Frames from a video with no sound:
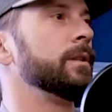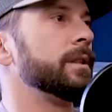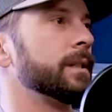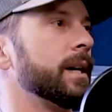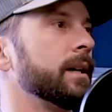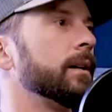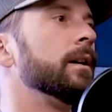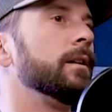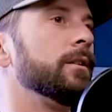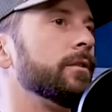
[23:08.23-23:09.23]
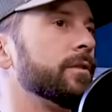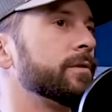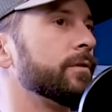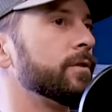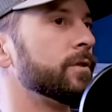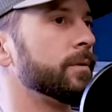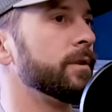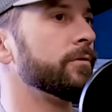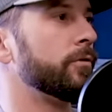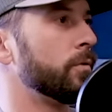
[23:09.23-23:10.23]
And it's like, you know, those first three
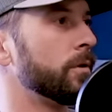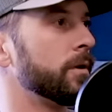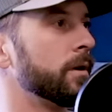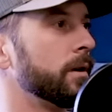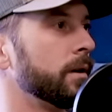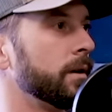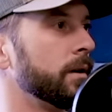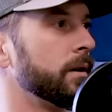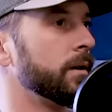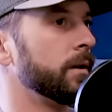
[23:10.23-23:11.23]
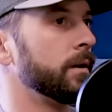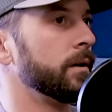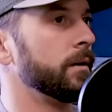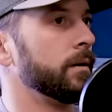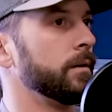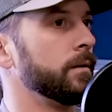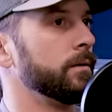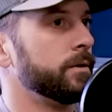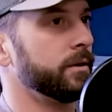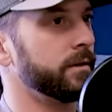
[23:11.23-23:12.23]
or four,
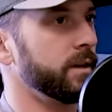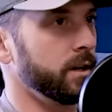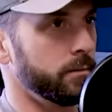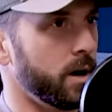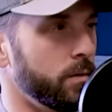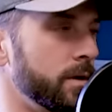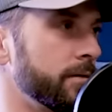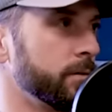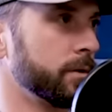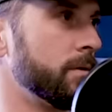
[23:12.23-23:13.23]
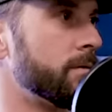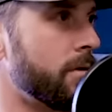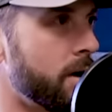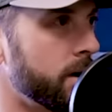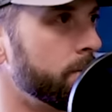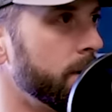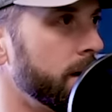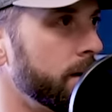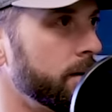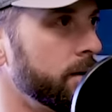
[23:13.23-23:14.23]
you're still thinking about whatever was going on.
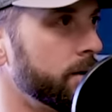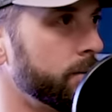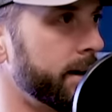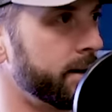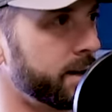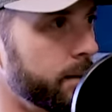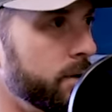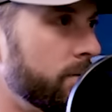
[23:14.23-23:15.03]
But, you know, by the time